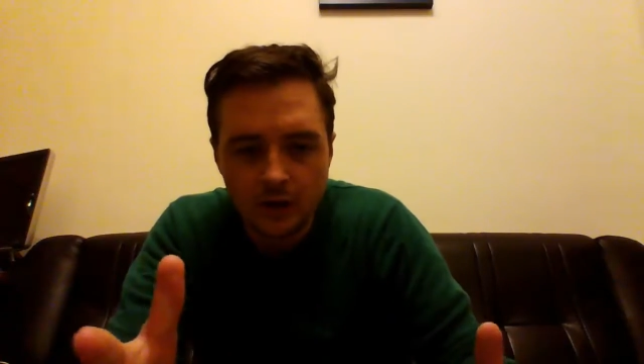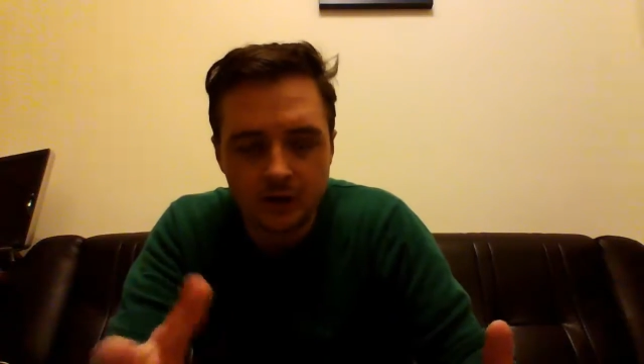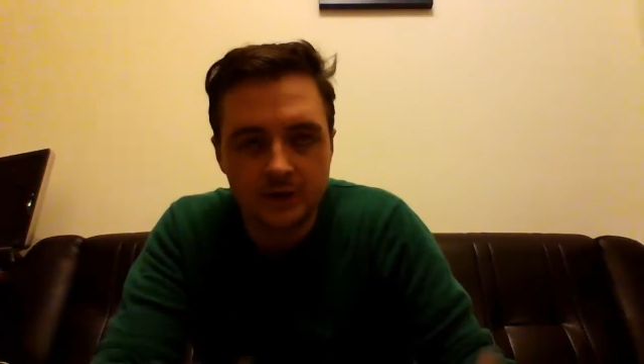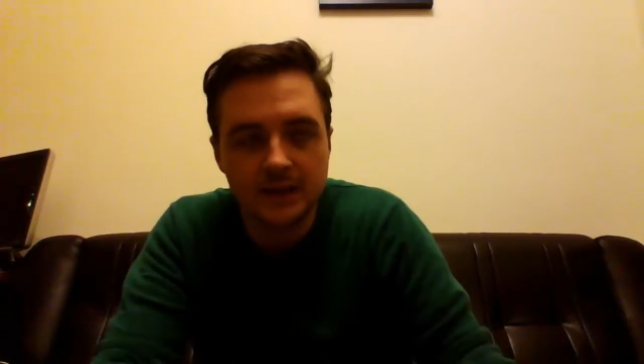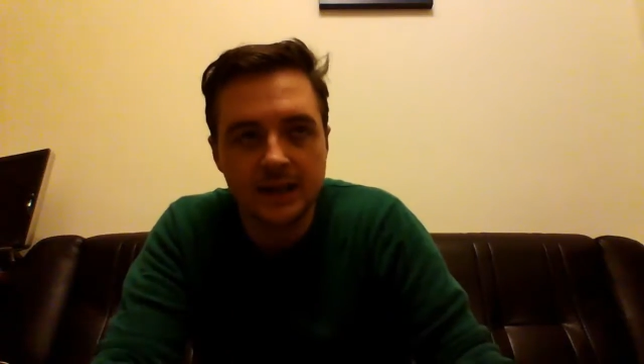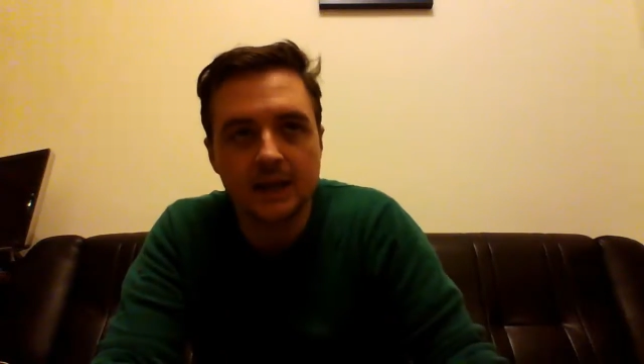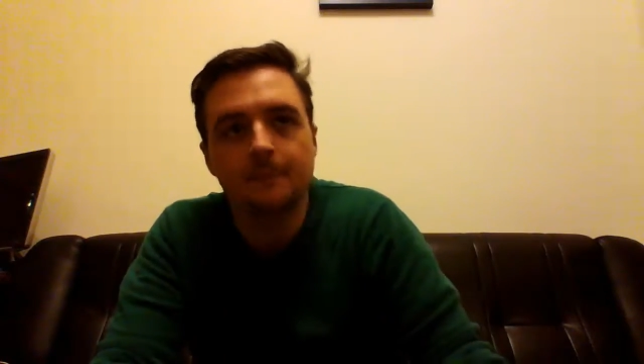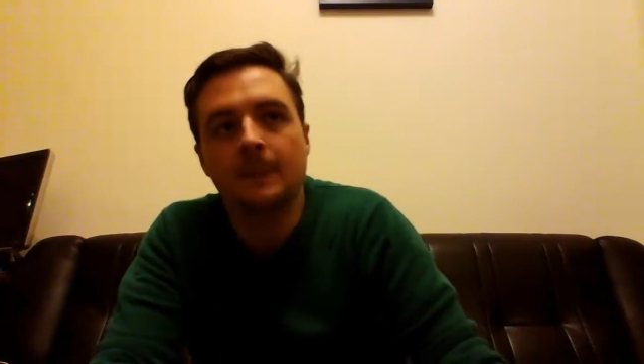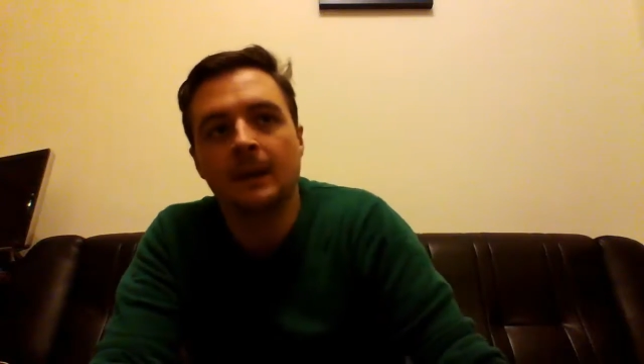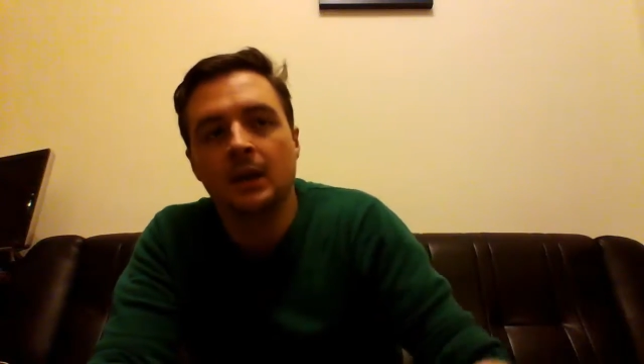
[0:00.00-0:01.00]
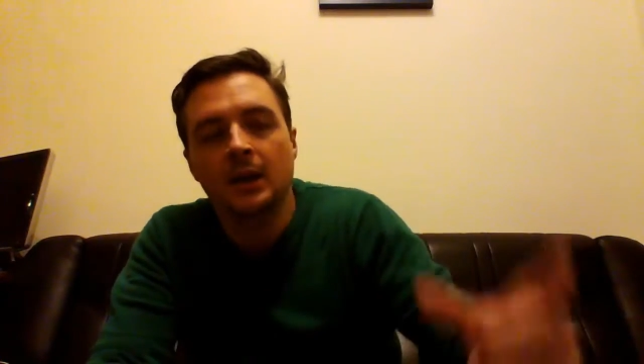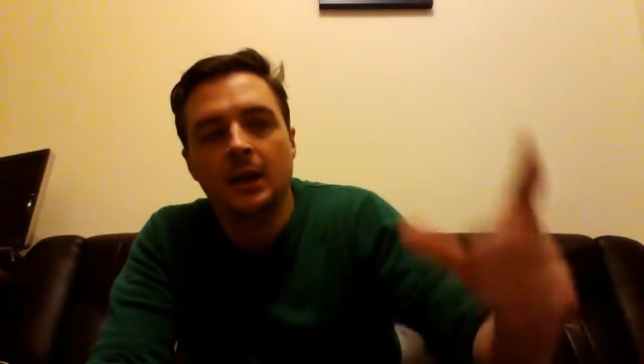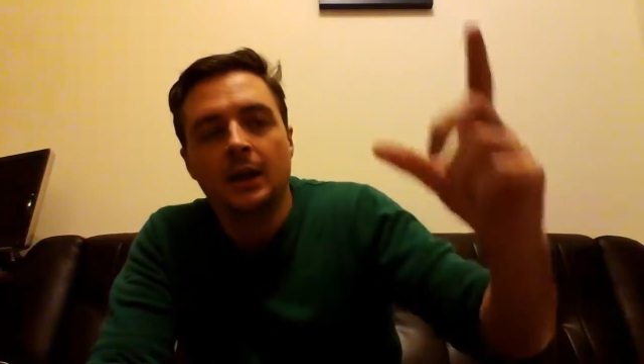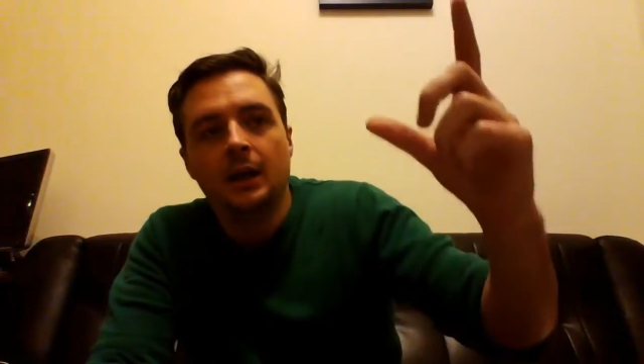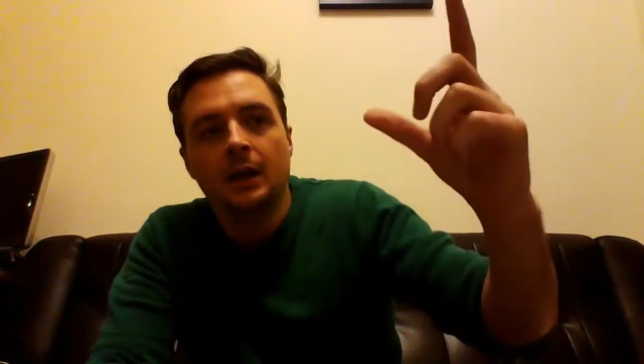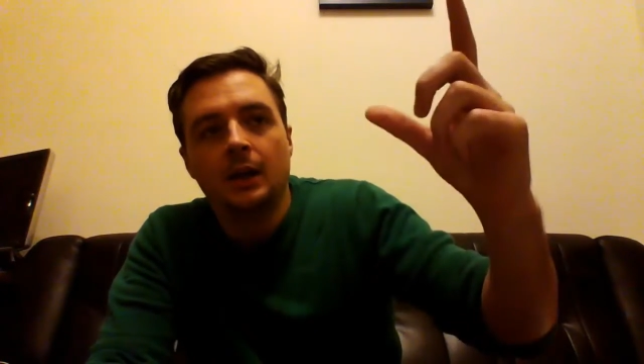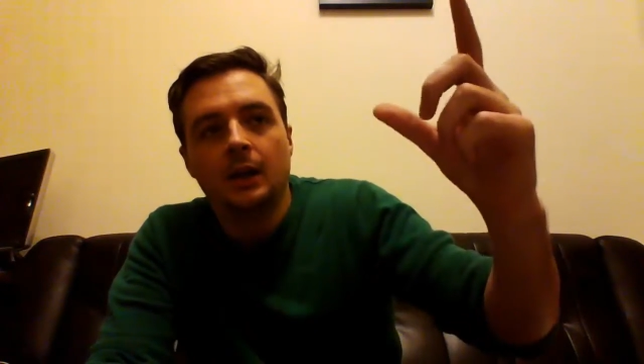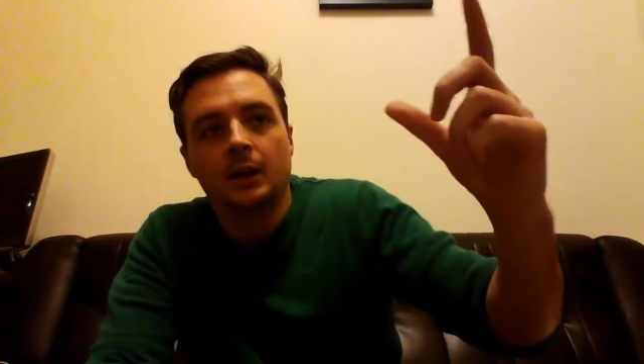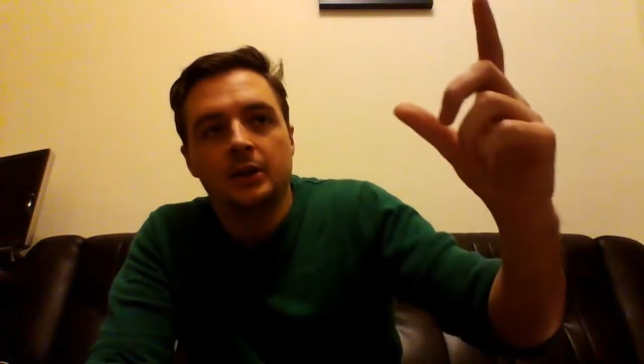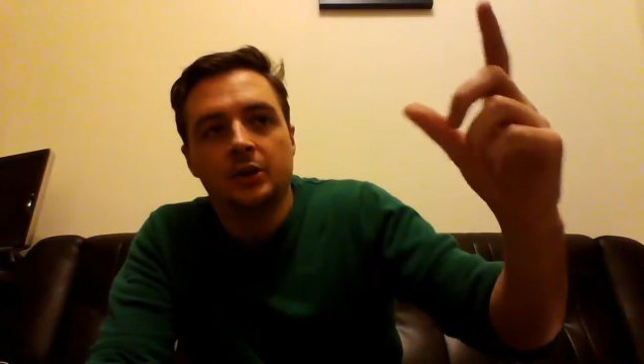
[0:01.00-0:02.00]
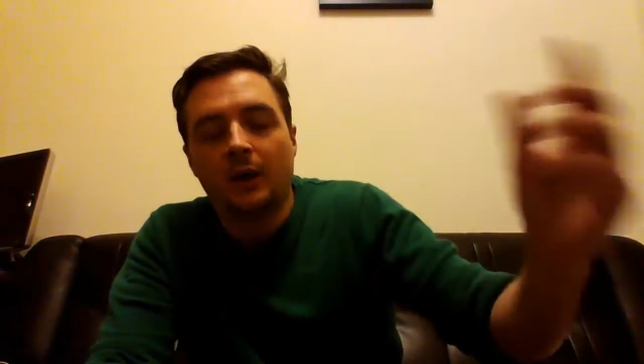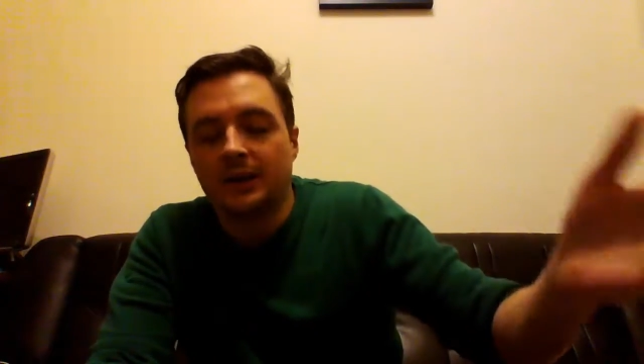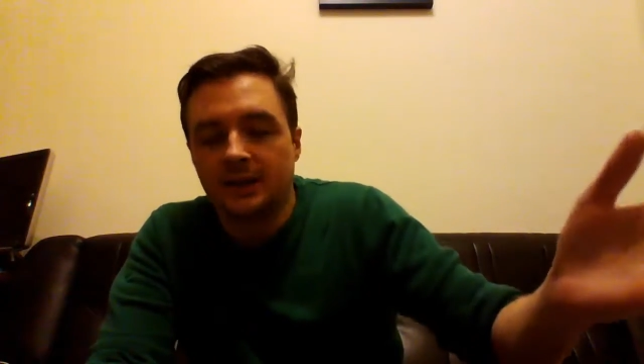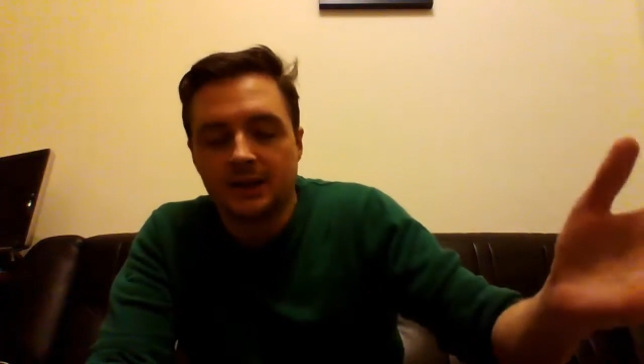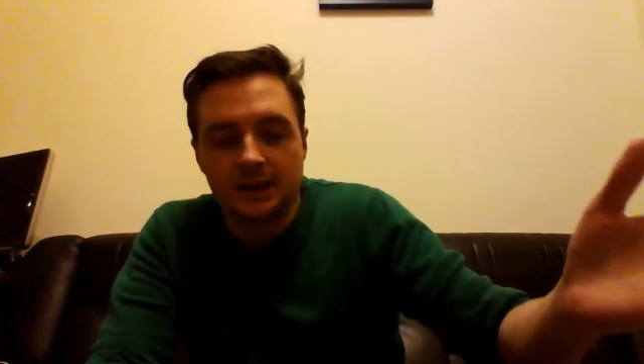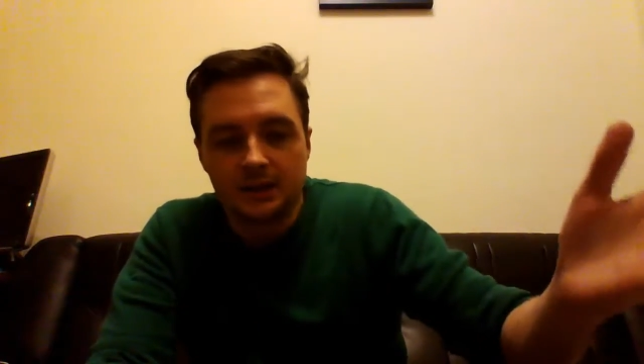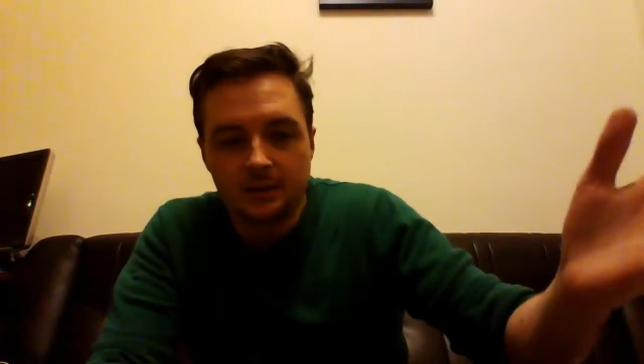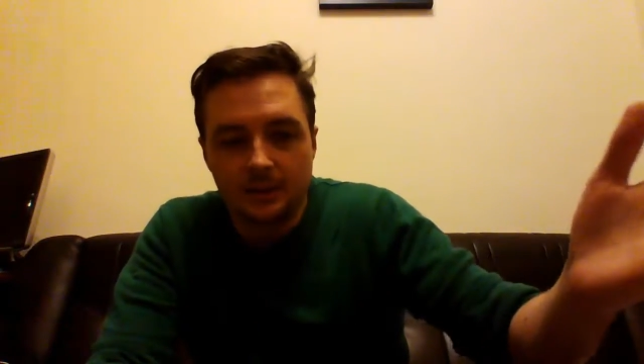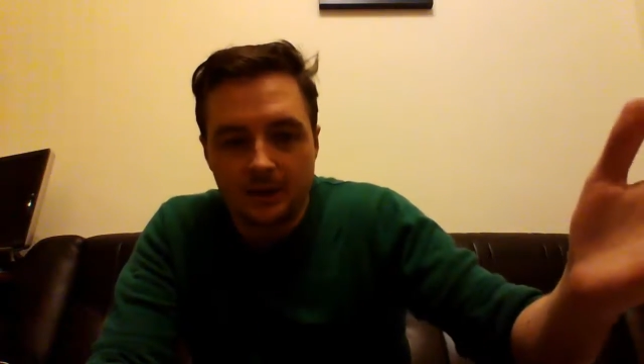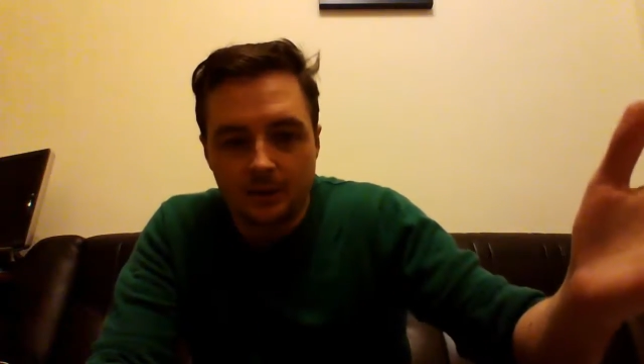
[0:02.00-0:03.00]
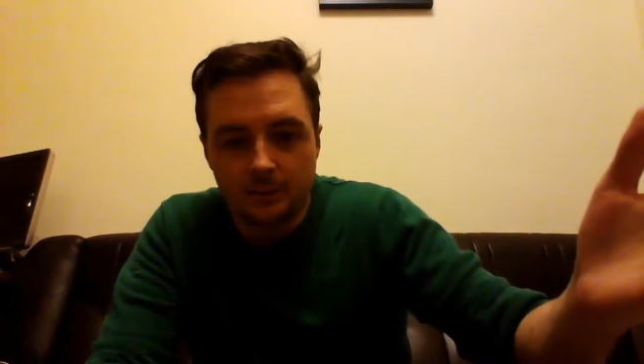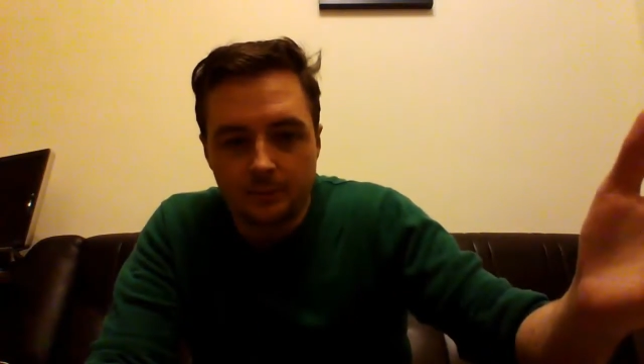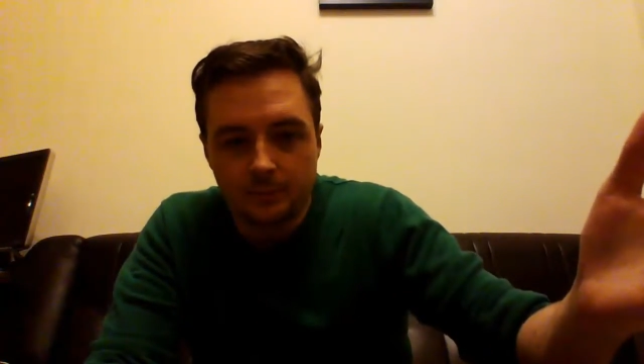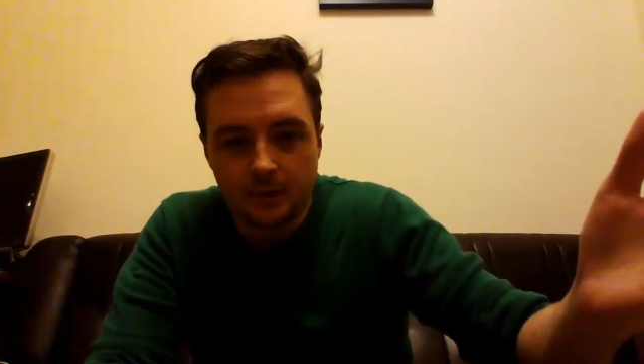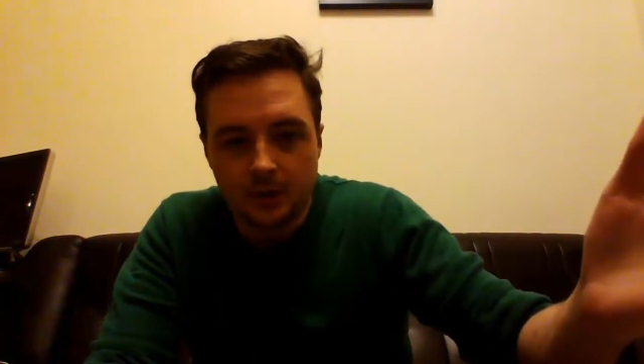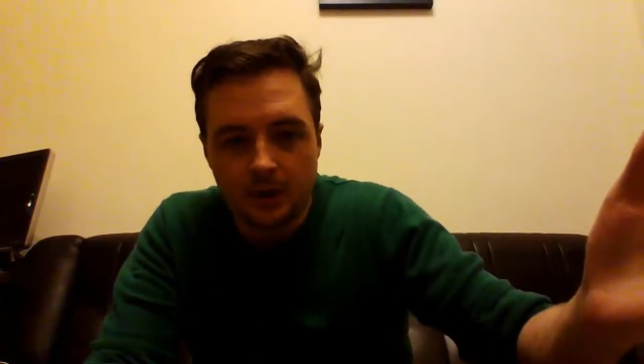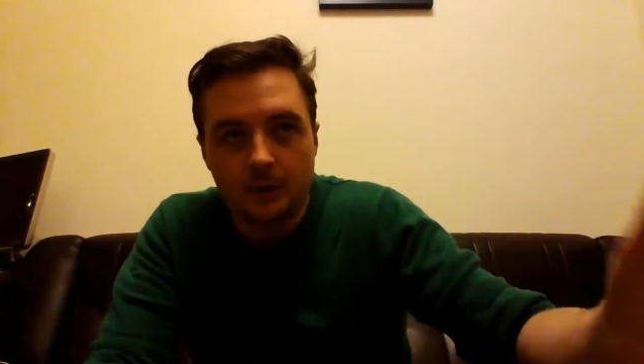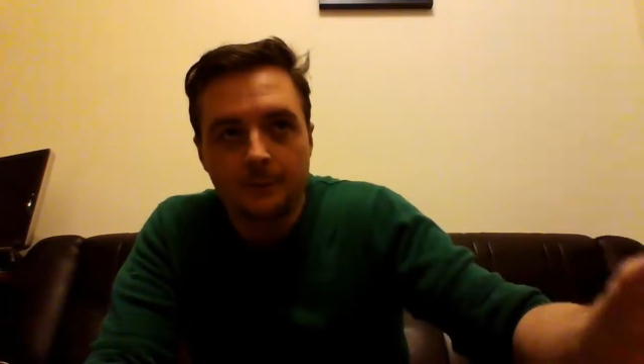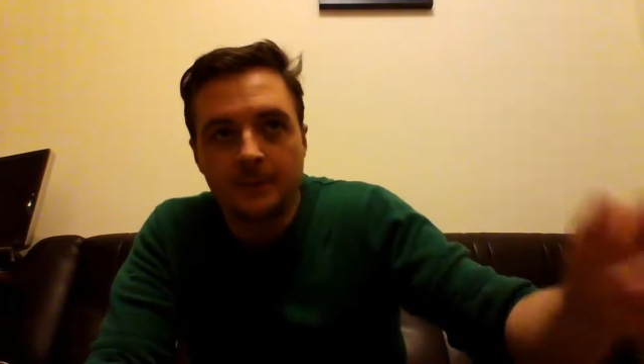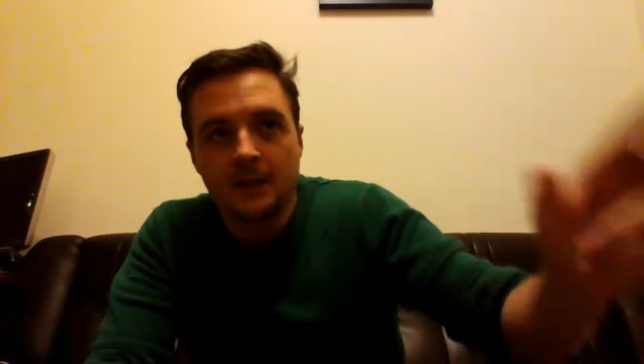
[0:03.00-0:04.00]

I could say, so I decided to back up the car.